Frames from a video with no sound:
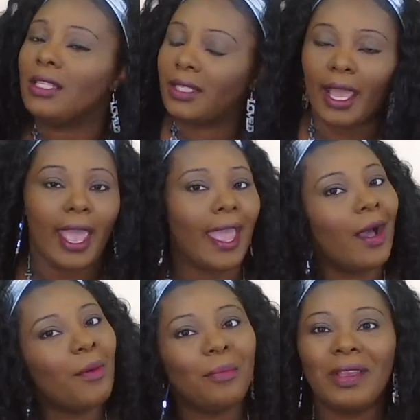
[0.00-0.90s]
to
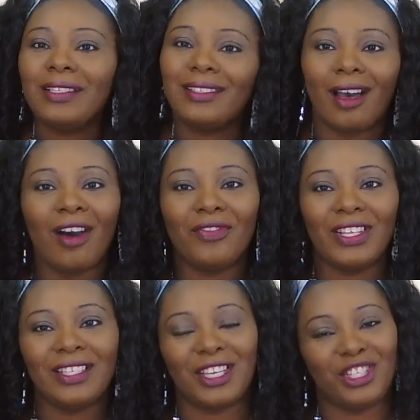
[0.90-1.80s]
help me solve
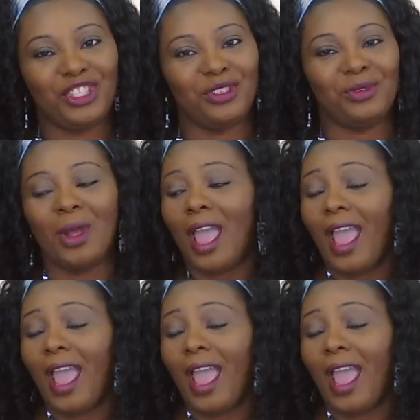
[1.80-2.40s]
this issue.